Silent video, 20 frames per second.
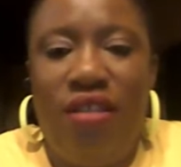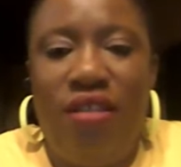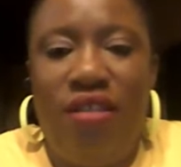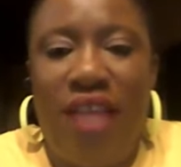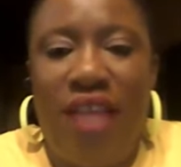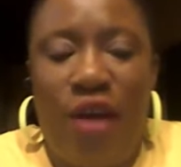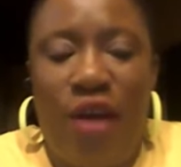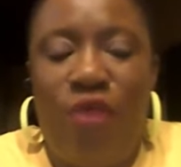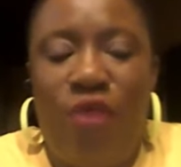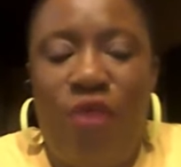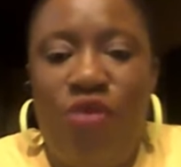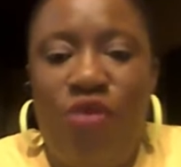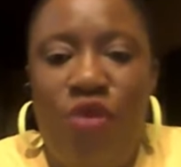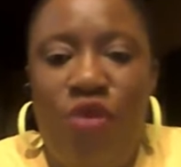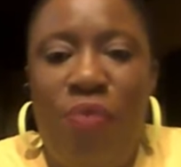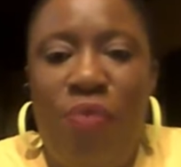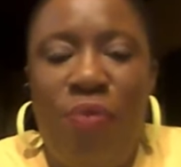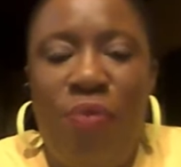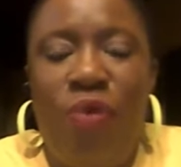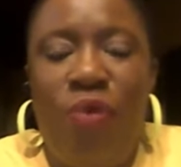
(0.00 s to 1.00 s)
Like,
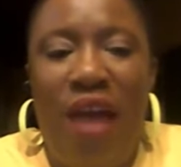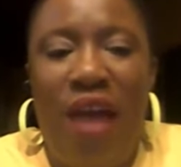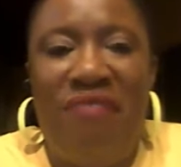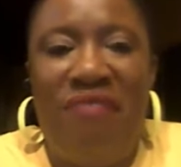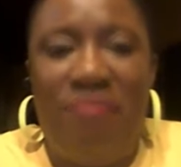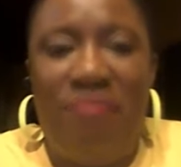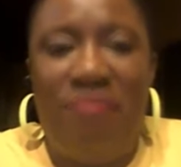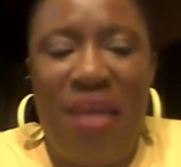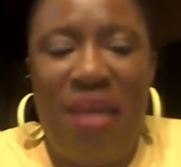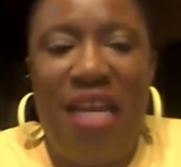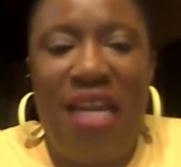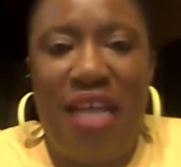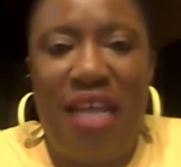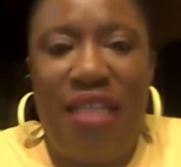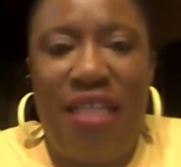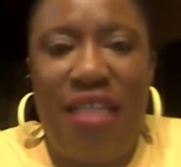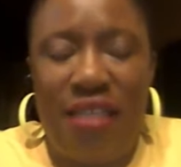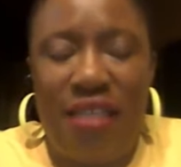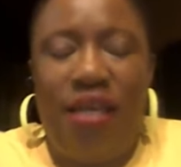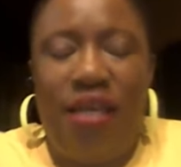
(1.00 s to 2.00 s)
people who have panic
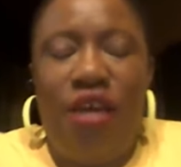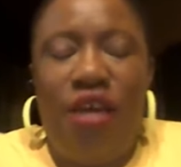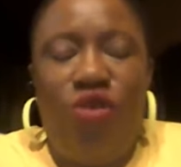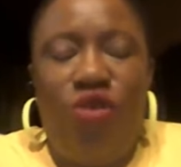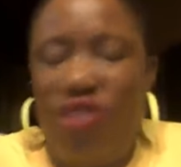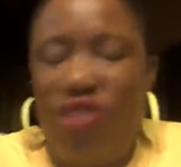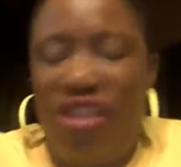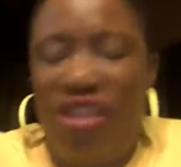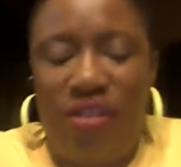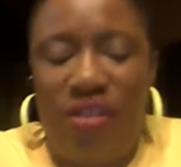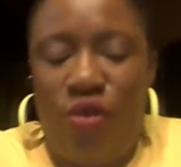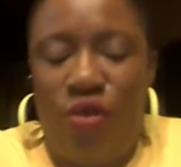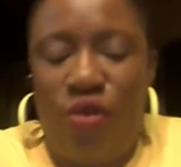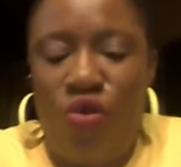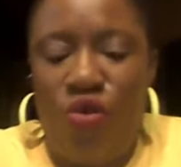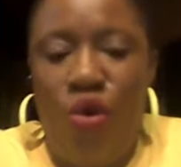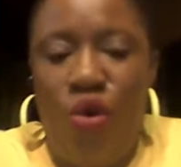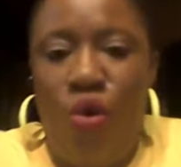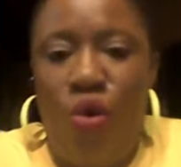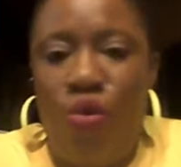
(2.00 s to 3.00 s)
attacks, you just
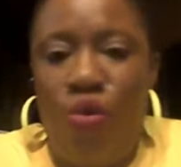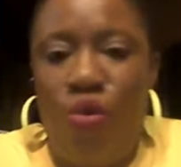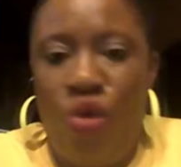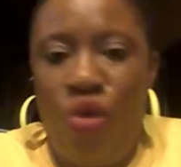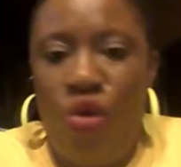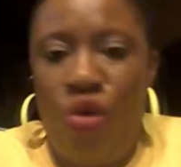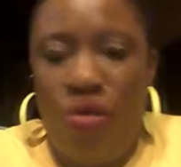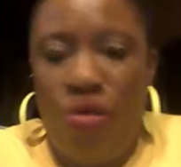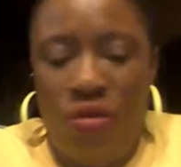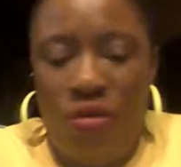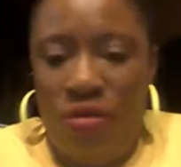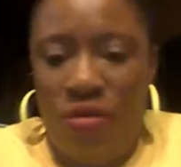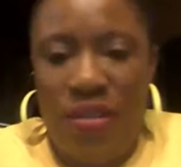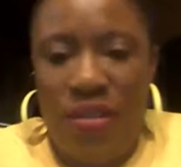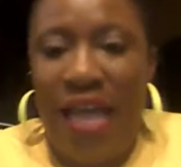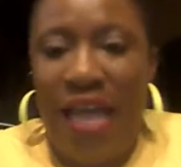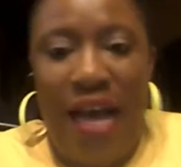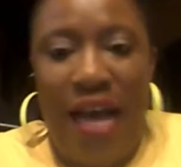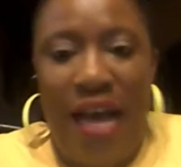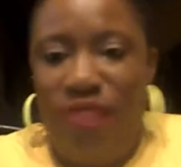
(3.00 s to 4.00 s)
don't know.
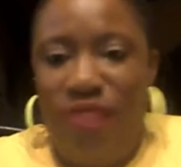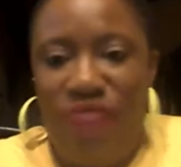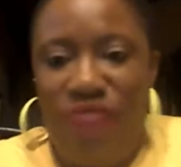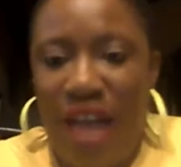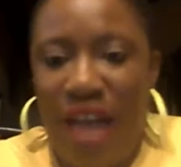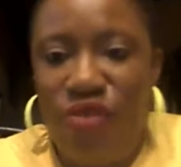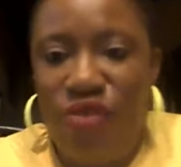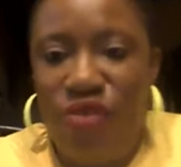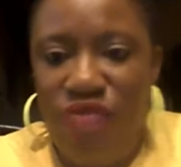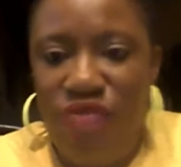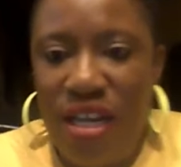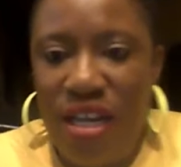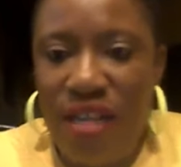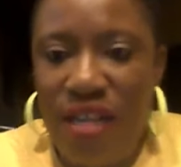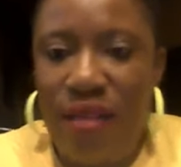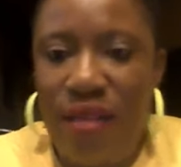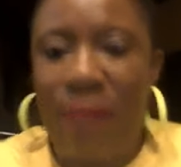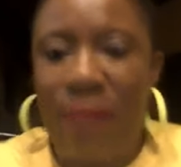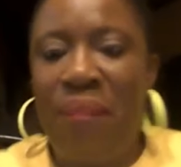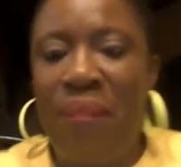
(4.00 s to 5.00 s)
Yeah, you can't do
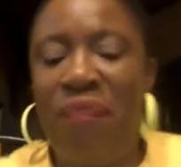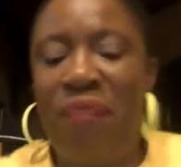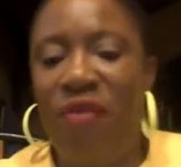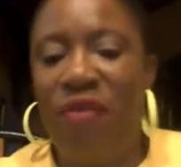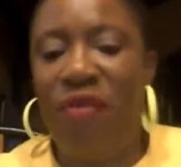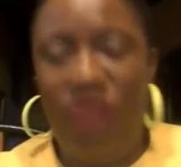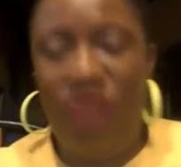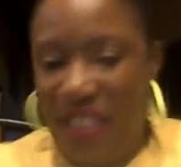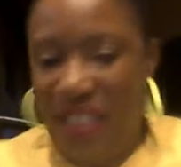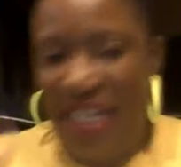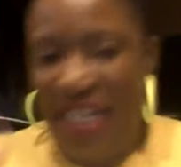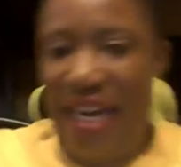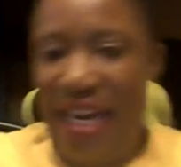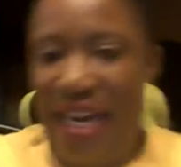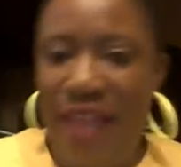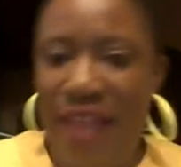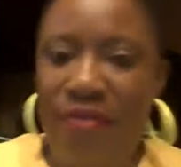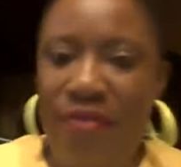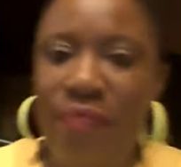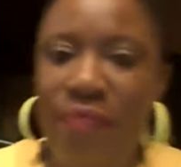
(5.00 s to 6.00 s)
anything for dear
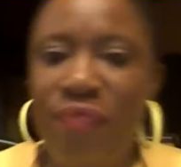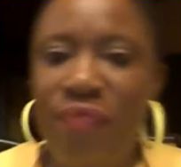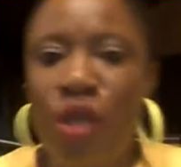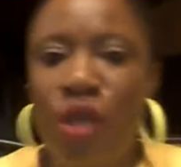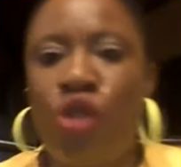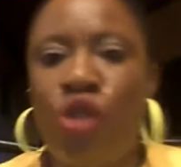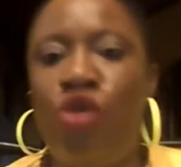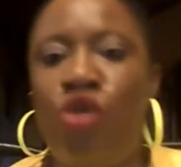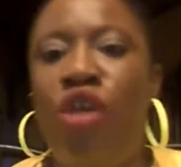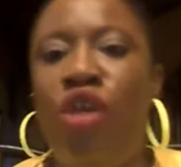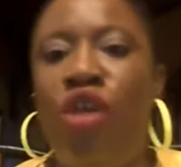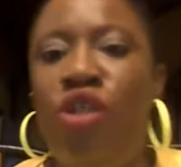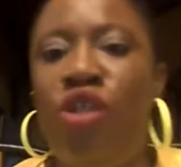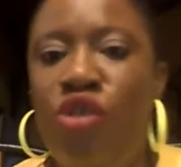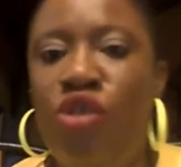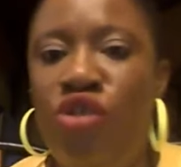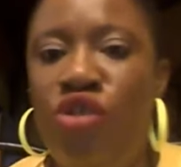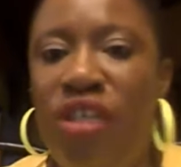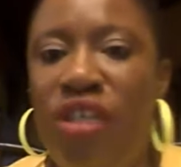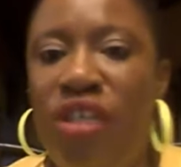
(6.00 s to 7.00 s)
life. So, it's
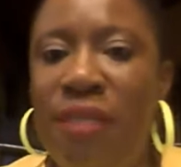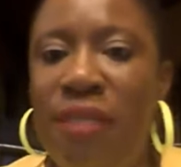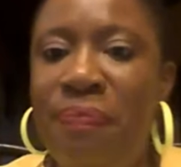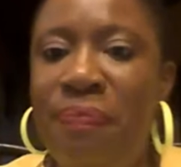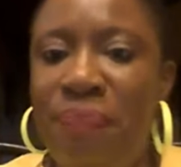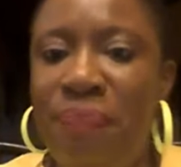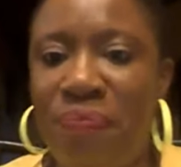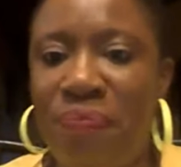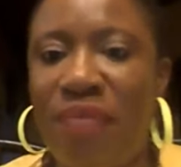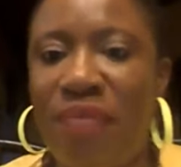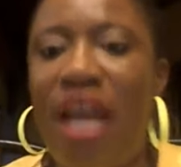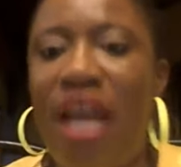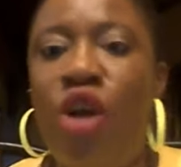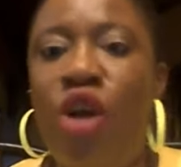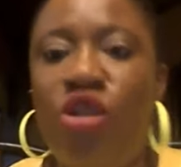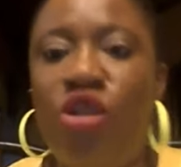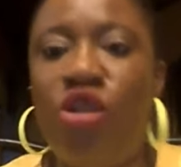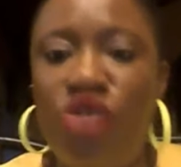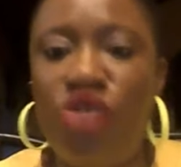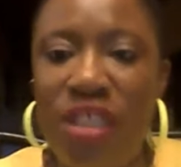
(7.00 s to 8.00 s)
usually a
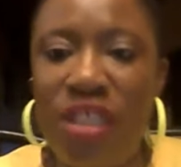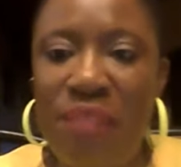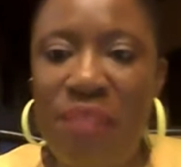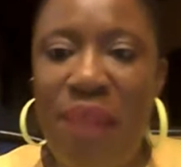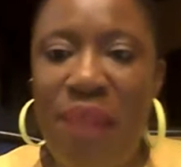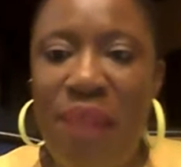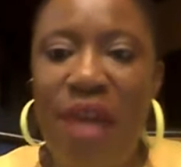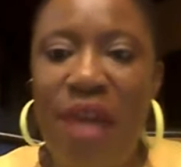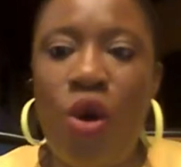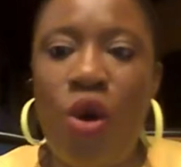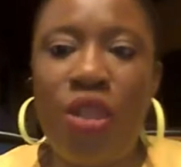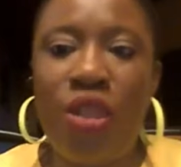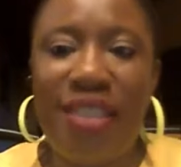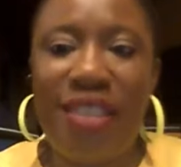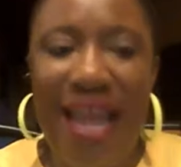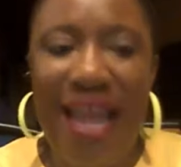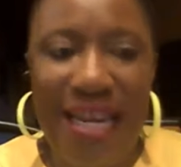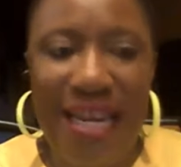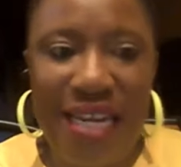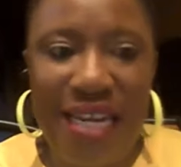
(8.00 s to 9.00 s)
constricting pain or
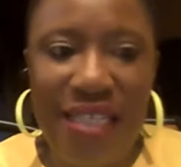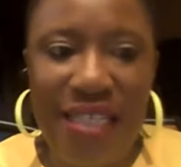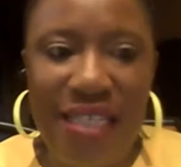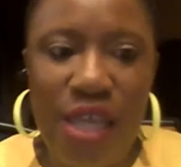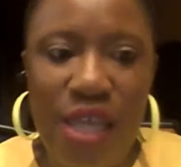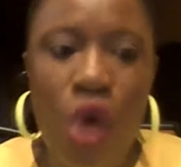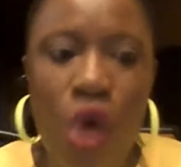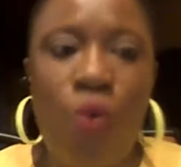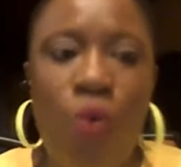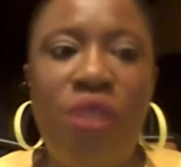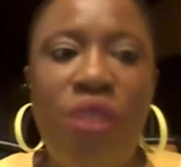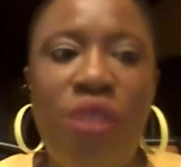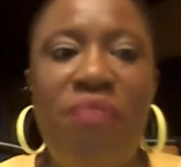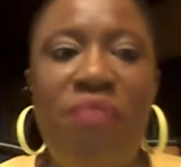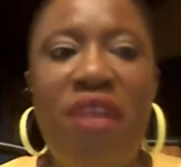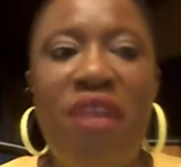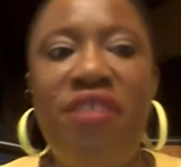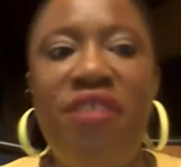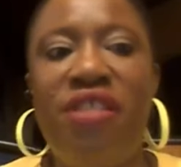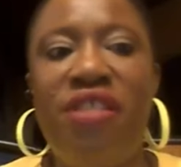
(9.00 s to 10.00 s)
tightness, which
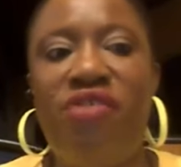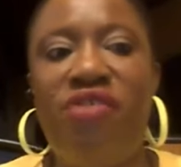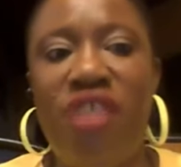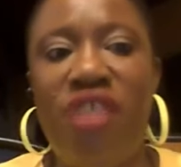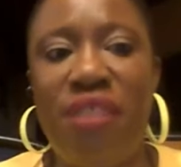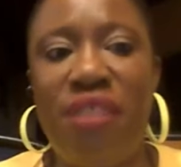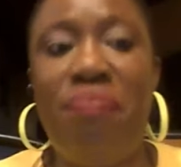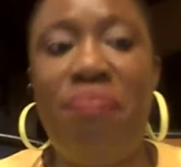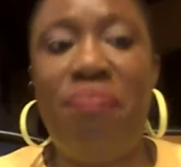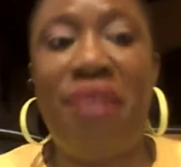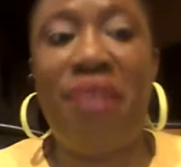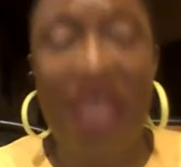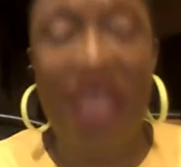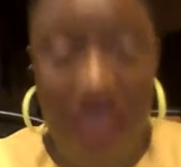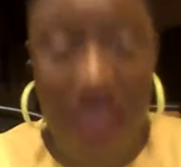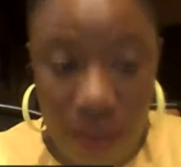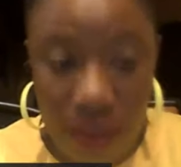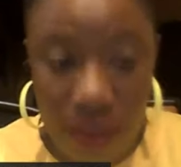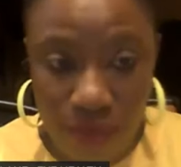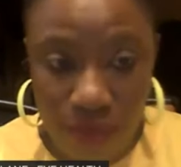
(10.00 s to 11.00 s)
may restrict
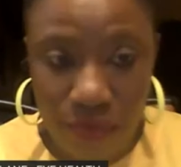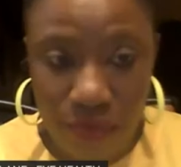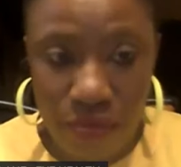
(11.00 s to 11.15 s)
breathing.